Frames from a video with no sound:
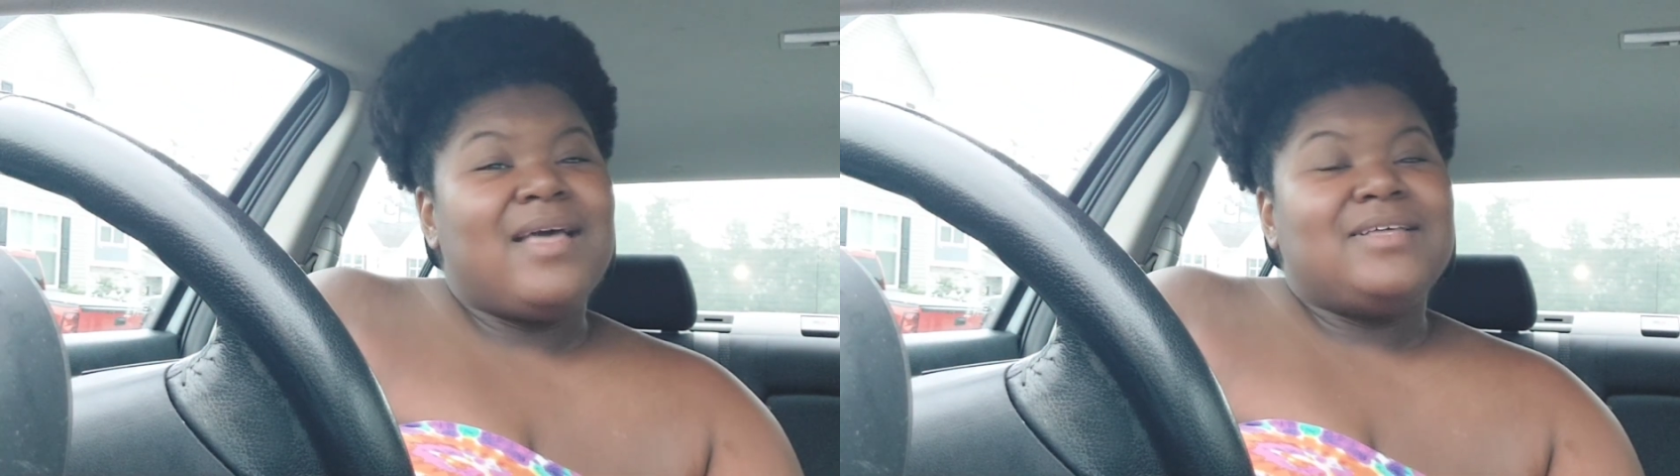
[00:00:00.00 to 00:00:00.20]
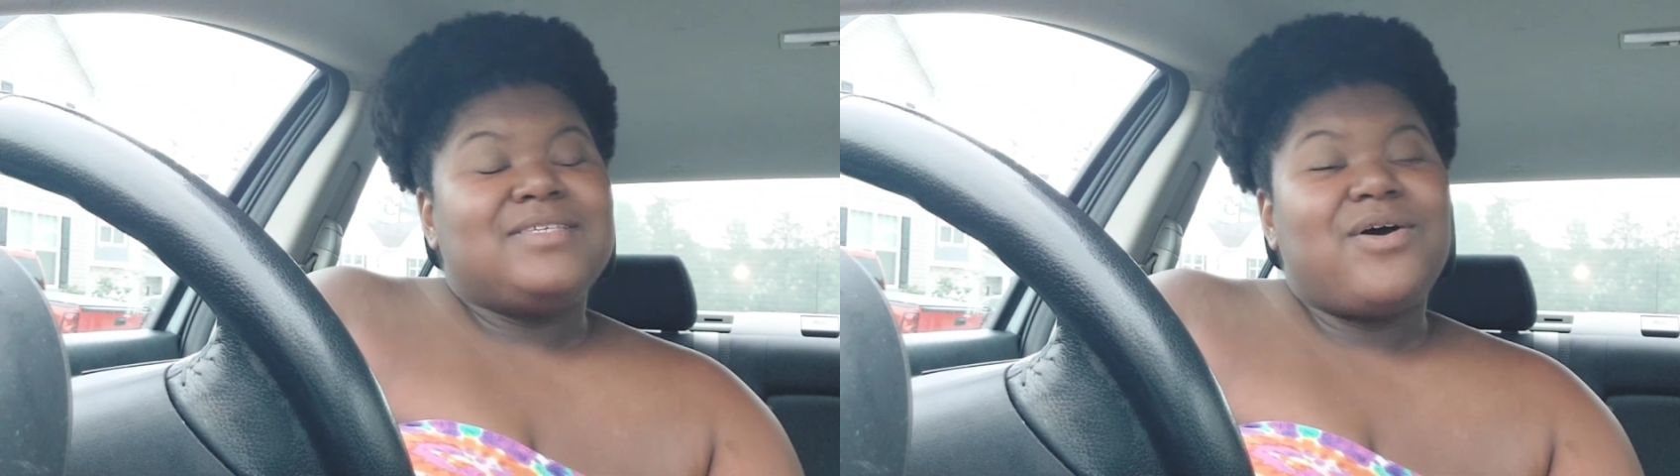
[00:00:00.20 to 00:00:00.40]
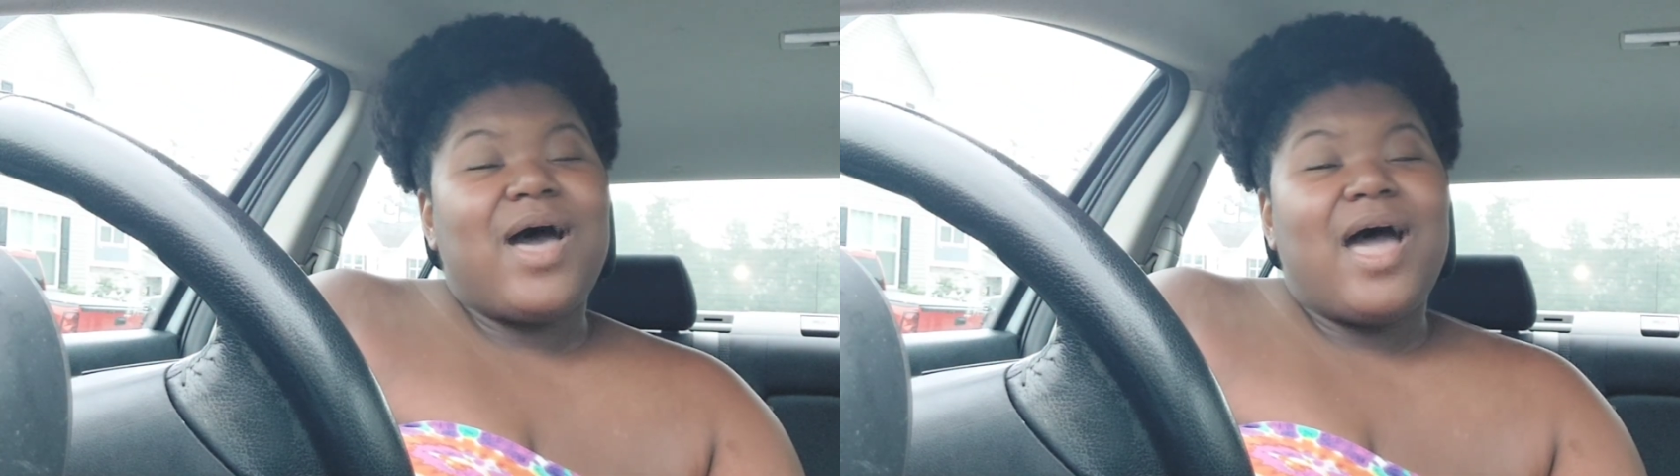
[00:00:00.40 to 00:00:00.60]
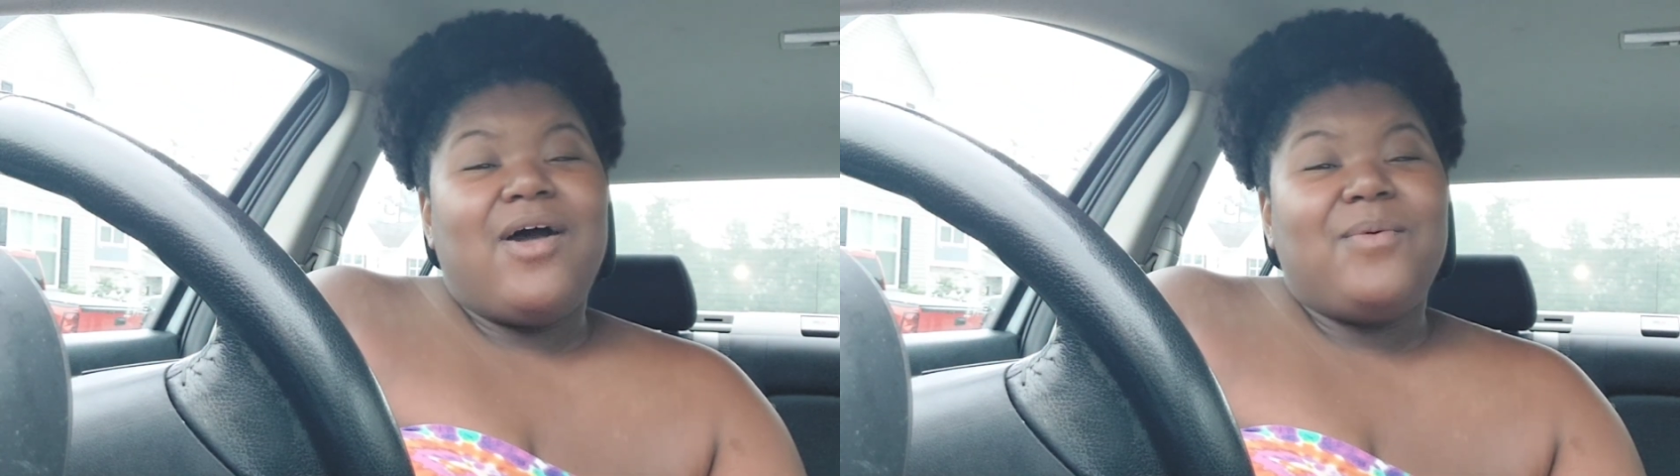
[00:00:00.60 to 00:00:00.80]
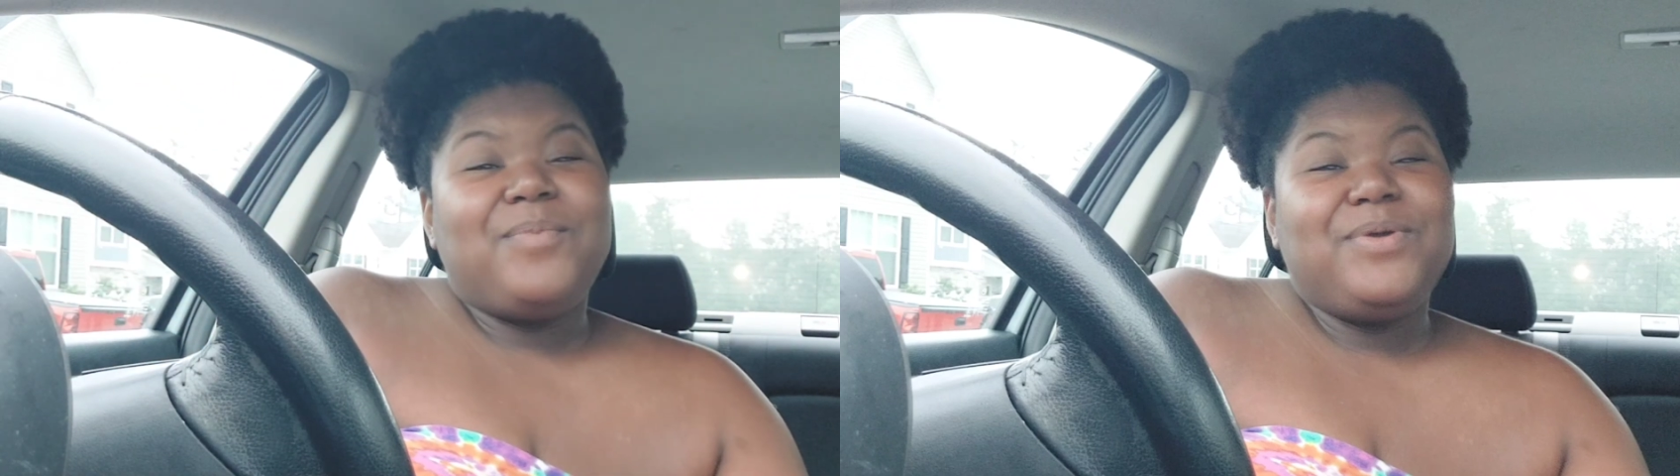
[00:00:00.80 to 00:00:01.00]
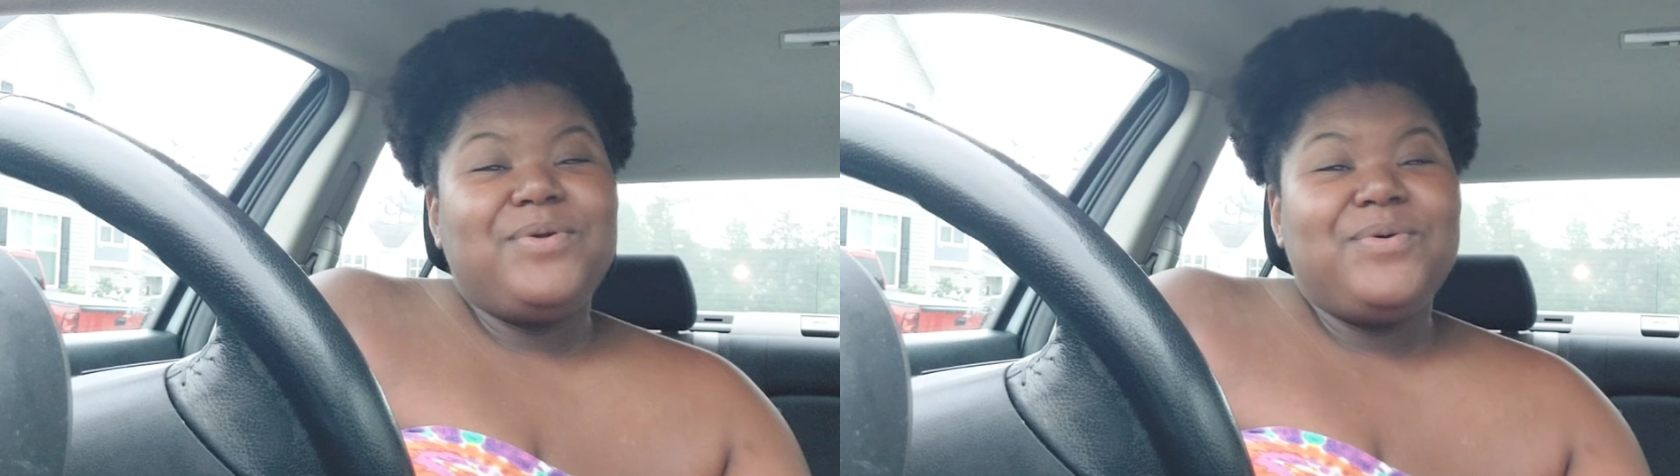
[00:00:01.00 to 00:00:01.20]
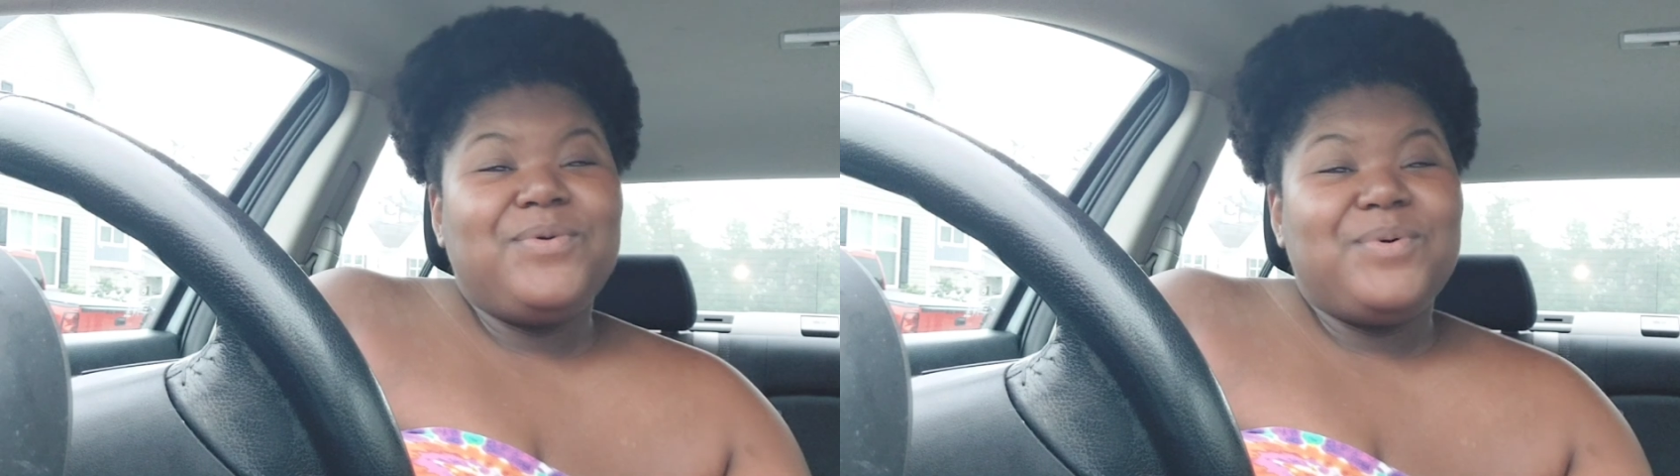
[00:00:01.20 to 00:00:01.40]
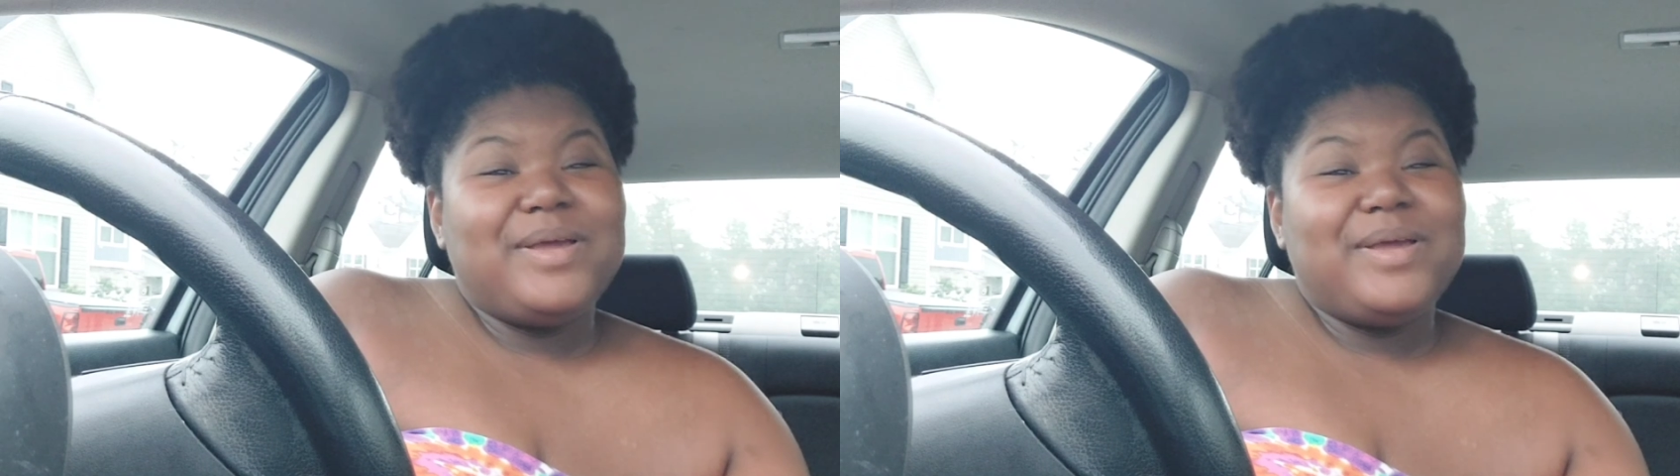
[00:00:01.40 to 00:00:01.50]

So I hope you